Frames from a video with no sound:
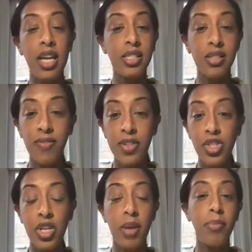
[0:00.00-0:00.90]

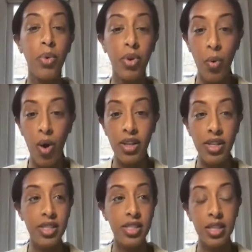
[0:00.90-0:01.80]
insufficient and poor
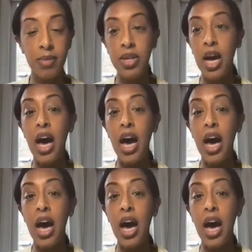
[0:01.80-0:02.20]
quality sleep to